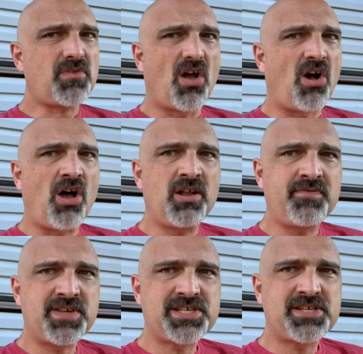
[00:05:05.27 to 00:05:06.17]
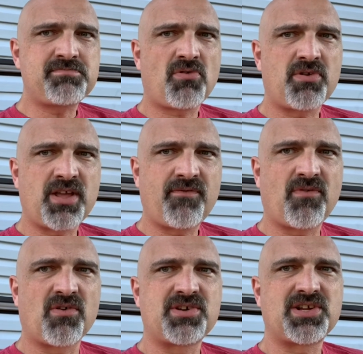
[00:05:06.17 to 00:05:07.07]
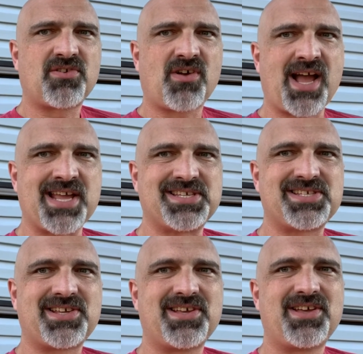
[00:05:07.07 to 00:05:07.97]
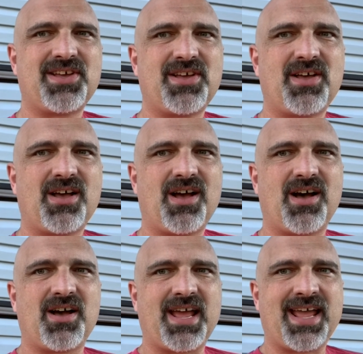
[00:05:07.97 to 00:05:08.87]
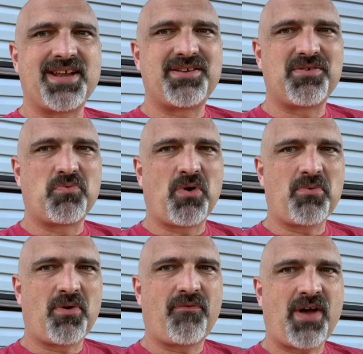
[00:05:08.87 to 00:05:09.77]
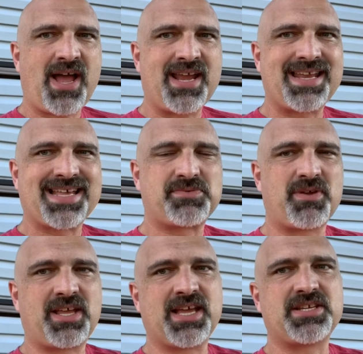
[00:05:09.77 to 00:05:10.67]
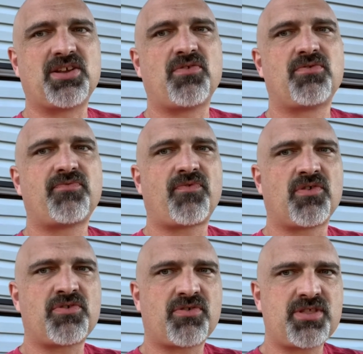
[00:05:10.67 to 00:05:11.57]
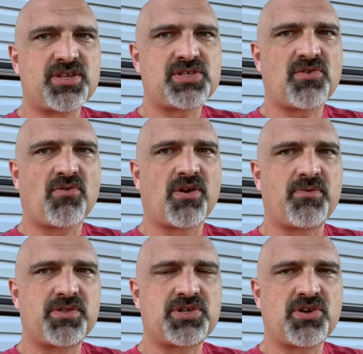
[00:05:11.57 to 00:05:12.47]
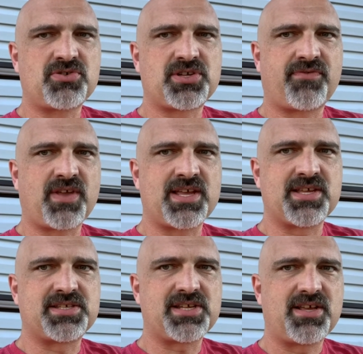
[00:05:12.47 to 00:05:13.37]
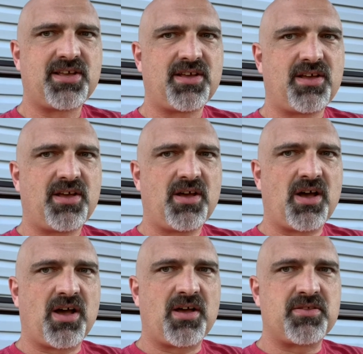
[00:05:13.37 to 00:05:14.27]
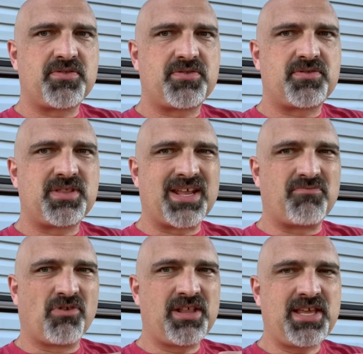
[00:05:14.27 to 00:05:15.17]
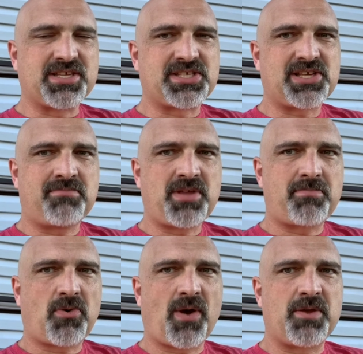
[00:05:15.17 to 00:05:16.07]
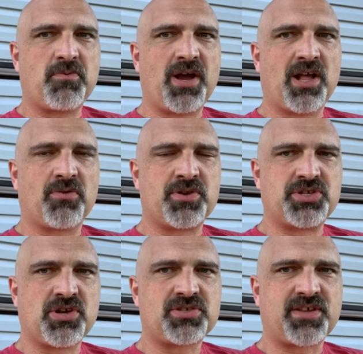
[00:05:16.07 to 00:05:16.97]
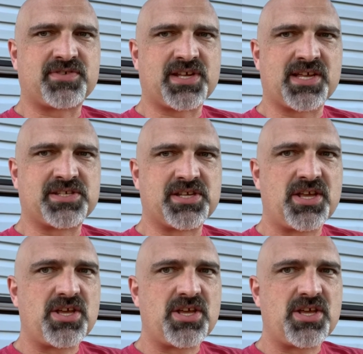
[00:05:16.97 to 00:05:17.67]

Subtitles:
All of this is pointing forward to Christ. And what we'll find as we get further in the story with Joseph is it really is summed up quite well when Joseph says,